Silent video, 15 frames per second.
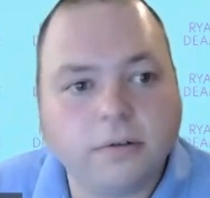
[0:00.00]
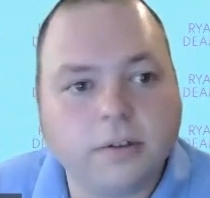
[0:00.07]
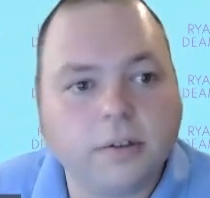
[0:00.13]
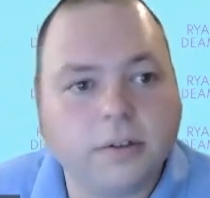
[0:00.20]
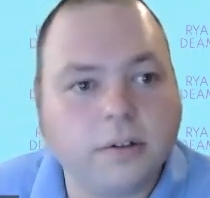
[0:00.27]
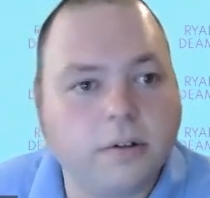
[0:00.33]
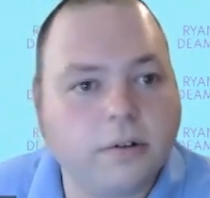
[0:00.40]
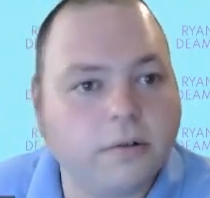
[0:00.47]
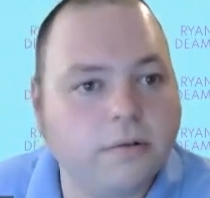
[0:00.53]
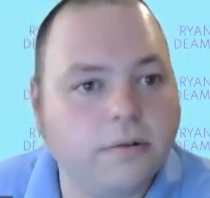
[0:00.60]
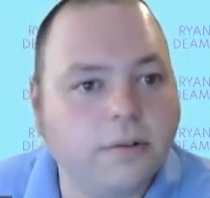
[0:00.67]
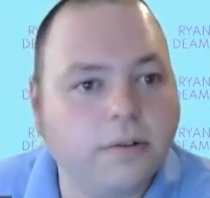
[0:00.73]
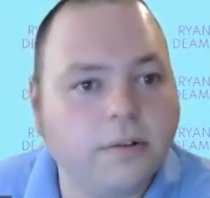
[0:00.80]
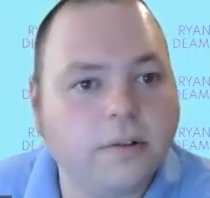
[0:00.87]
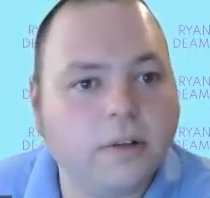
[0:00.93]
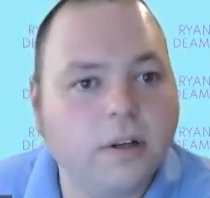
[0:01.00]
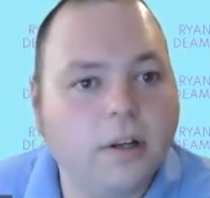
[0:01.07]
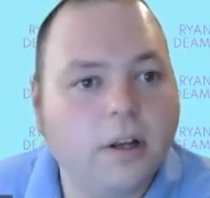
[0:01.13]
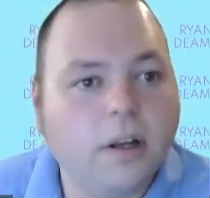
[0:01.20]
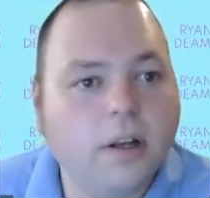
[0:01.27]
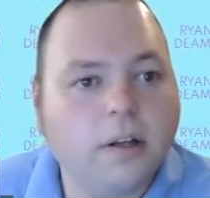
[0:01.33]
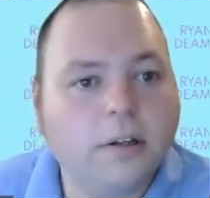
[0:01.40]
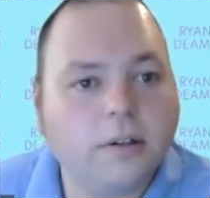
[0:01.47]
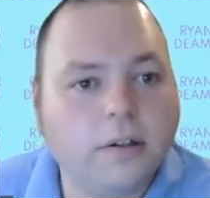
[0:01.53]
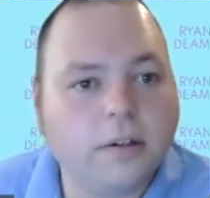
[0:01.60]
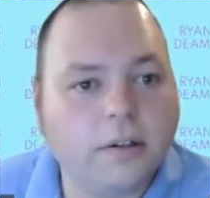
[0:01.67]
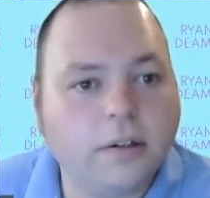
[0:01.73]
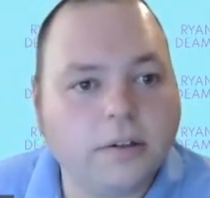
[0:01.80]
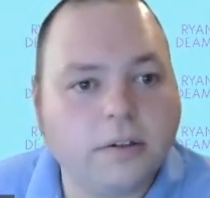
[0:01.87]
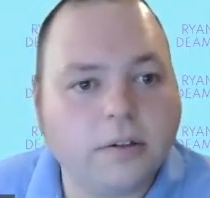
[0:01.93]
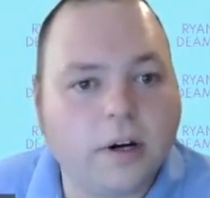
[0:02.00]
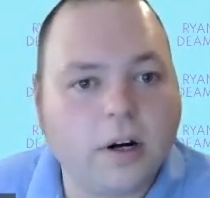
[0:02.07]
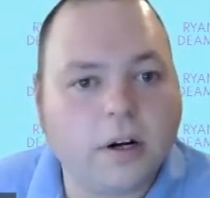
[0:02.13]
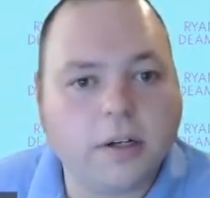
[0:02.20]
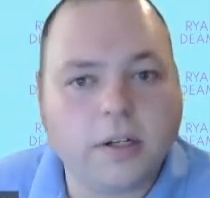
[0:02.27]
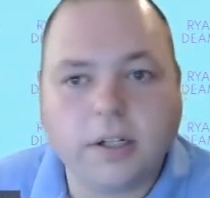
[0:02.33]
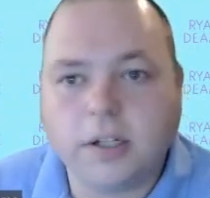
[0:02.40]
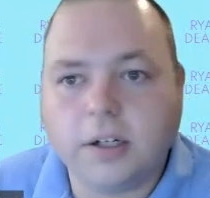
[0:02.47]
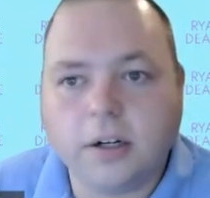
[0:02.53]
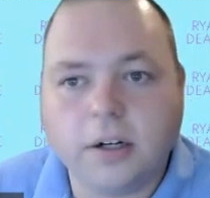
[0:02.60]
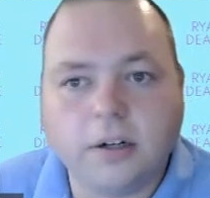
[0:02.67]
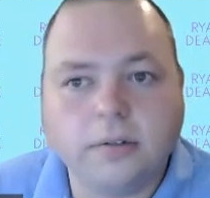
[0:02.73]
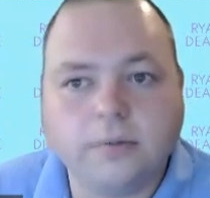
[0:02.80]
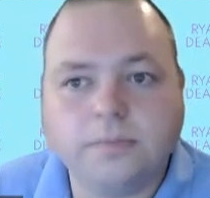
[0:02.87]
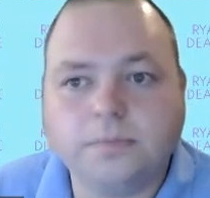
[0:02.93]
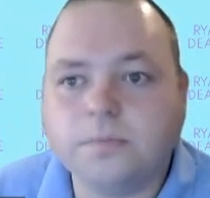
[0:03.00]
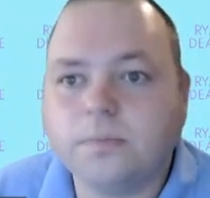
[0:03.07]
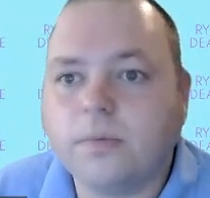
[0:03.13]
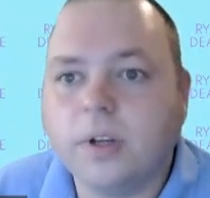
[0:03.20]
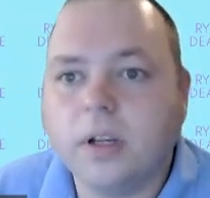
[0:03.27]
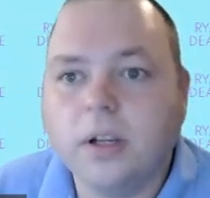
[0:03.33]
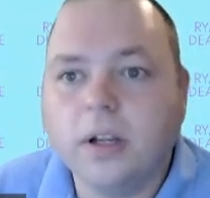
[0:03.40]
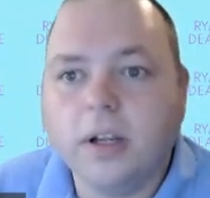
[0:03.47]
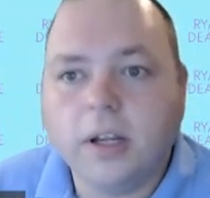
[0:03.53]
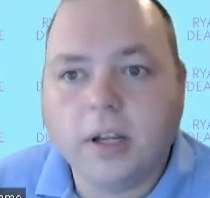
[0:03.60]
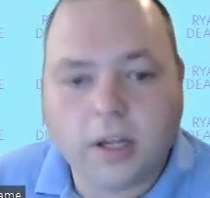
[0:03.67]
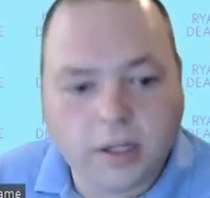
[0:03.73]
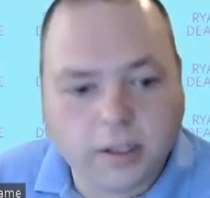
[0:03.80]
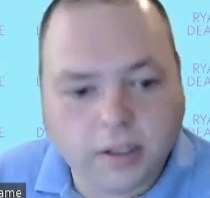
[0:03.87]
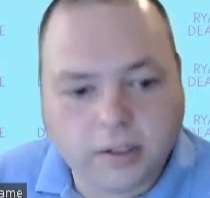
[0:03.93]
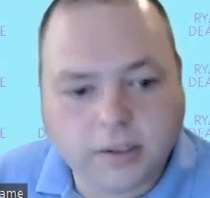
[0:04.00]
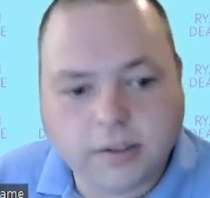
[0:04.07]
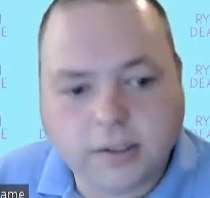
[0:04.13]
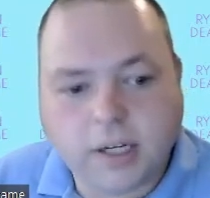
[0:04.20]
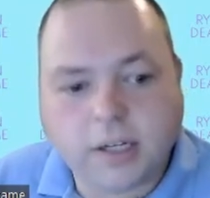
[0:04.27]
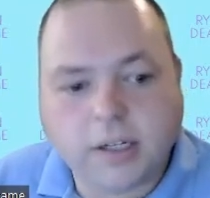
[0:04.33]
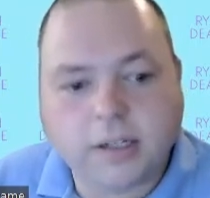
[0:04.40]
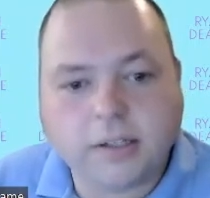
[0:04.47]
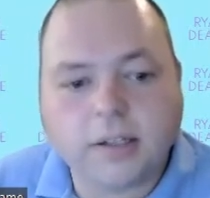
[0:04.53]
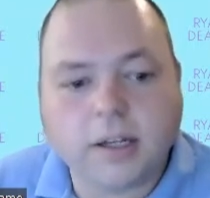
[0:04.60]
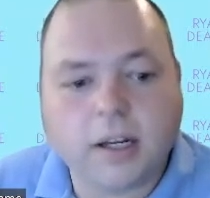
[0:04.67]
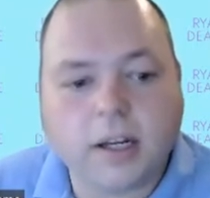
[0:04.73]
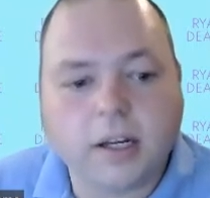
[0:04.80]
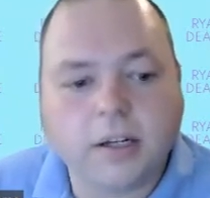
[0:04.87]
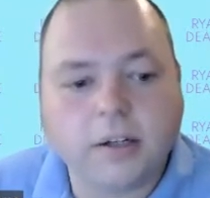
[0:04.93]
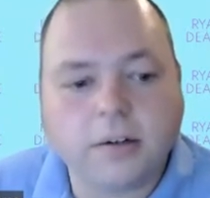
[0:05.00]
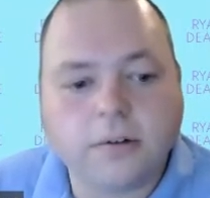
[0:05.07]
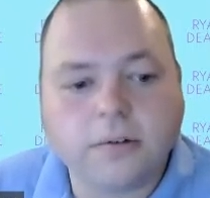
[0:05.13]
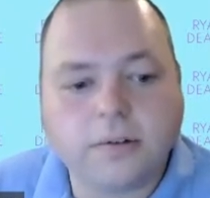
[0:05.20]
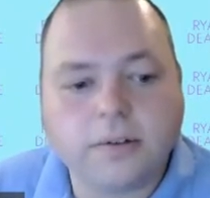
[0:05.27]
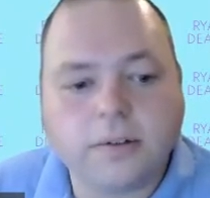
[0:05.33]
goes to this chart here, and then day to day goes